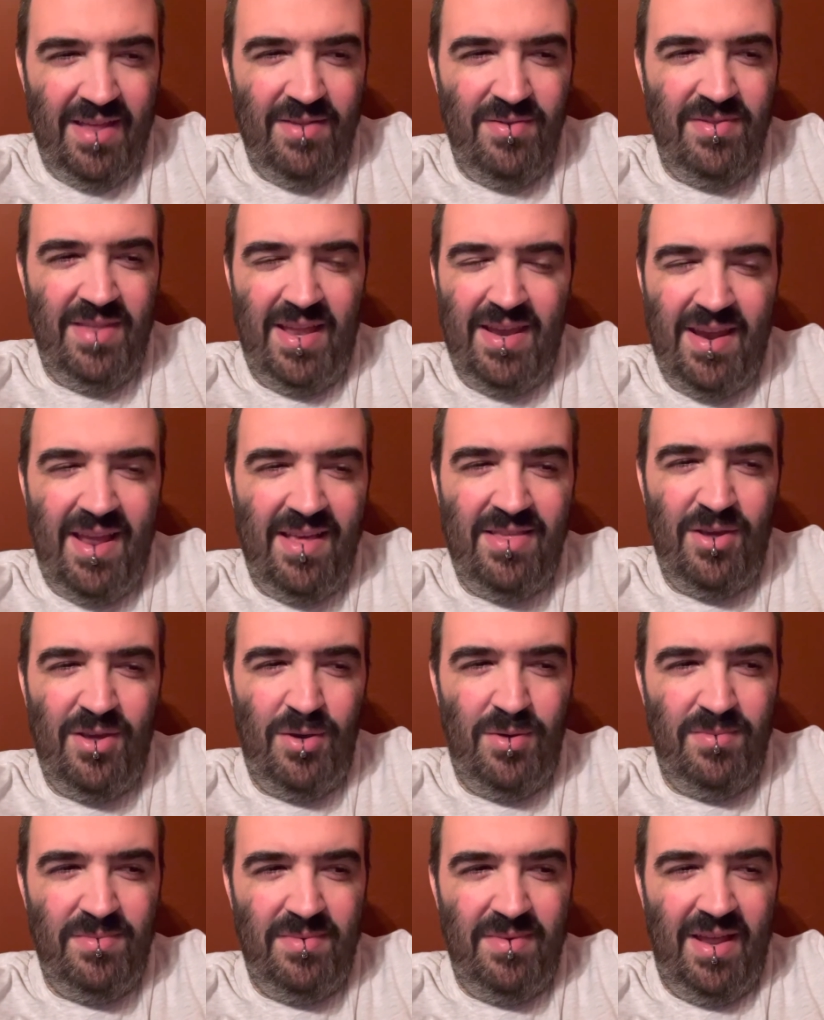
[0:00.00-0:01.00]
That nice
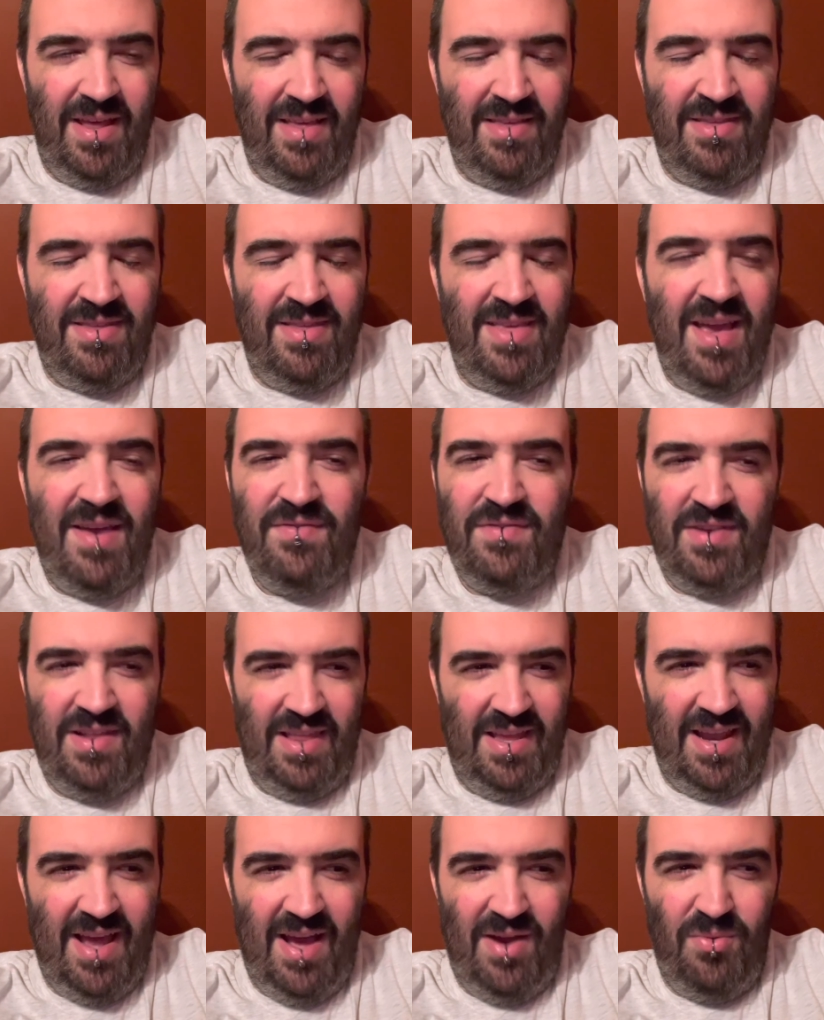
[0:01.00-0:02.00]
home is definitely
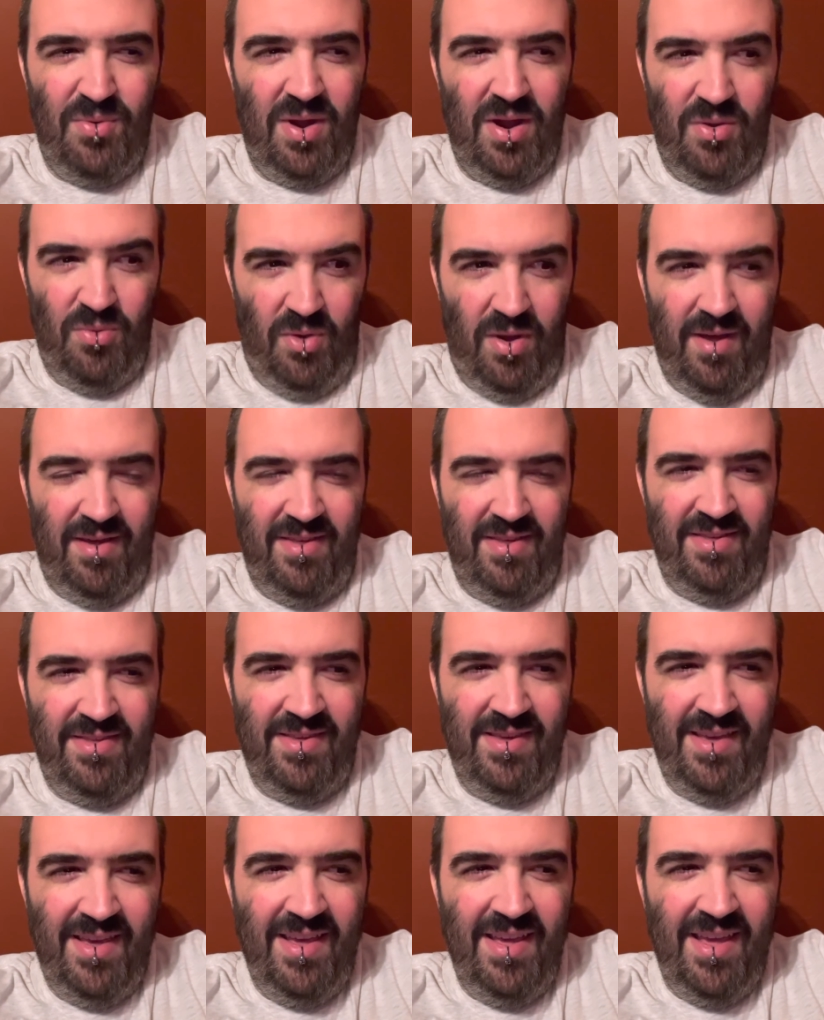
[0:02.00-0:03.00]
not where it was.
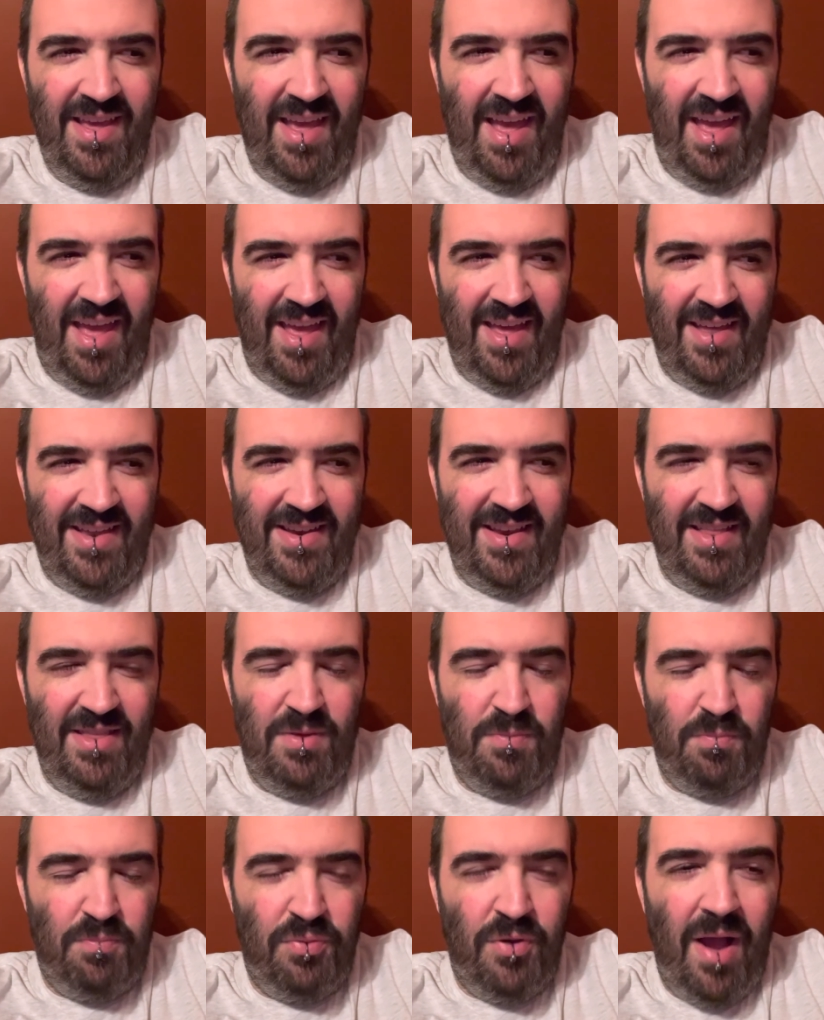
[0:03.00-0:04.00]
And it's
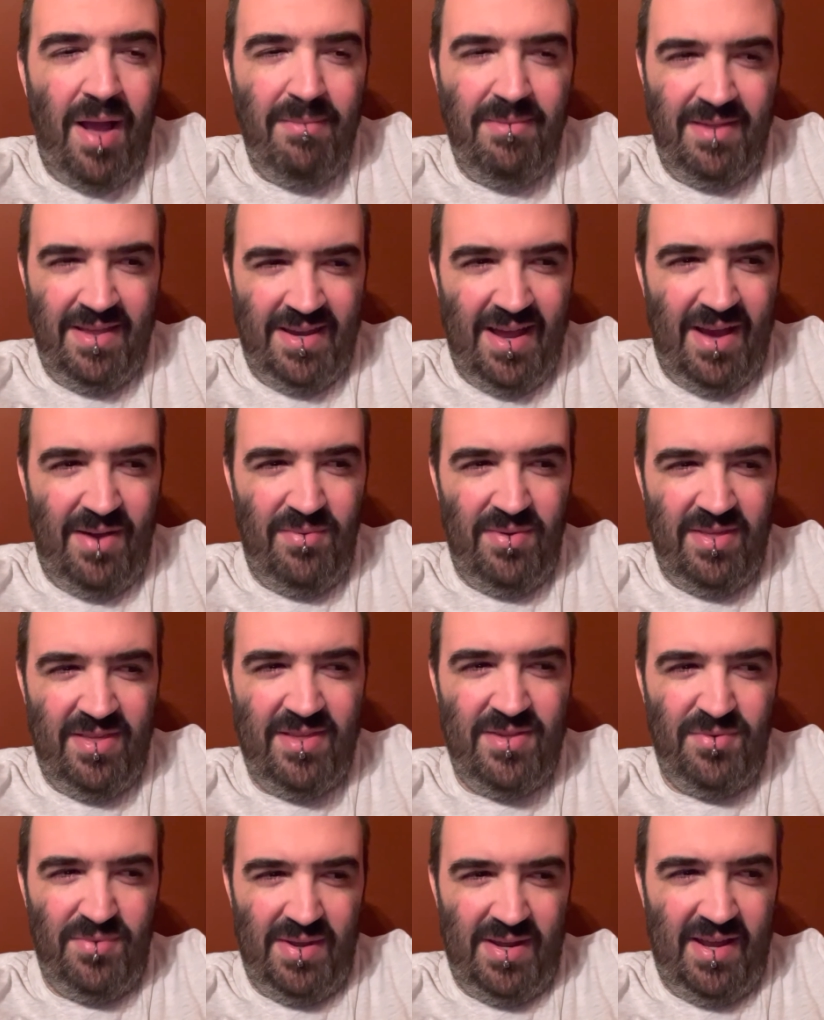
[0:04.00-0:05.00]
probably not with
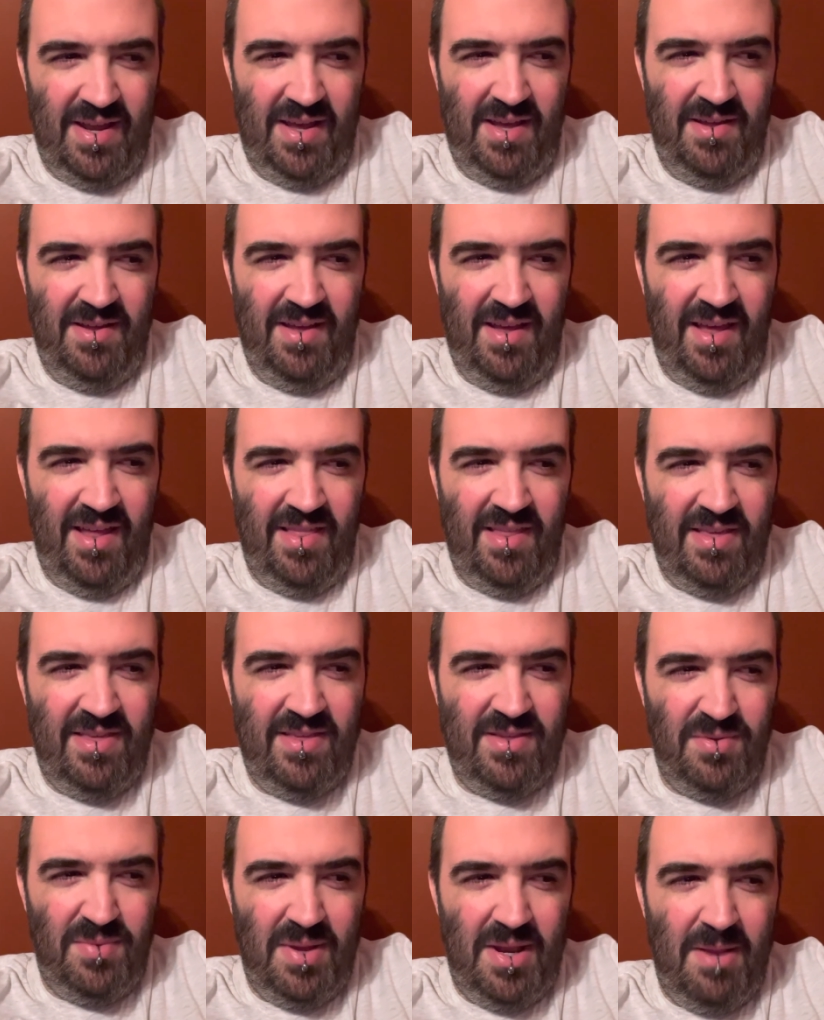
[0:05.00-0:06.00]
Serena, unless
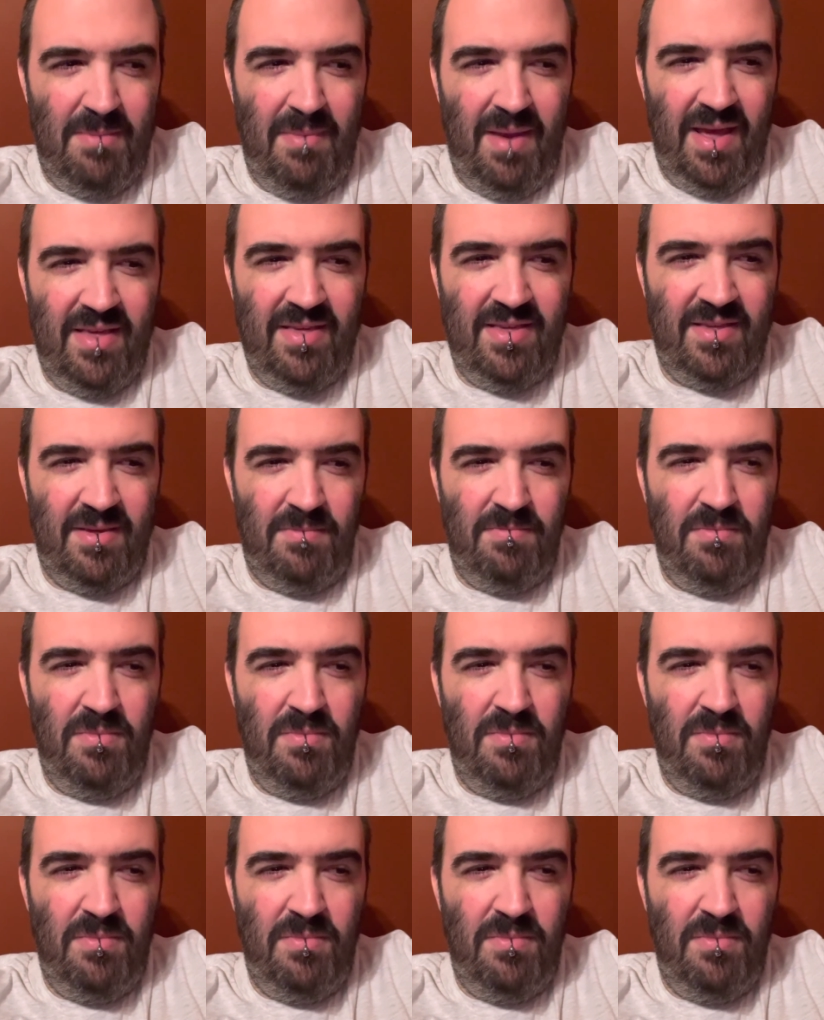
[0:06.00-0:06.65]
Serena makes some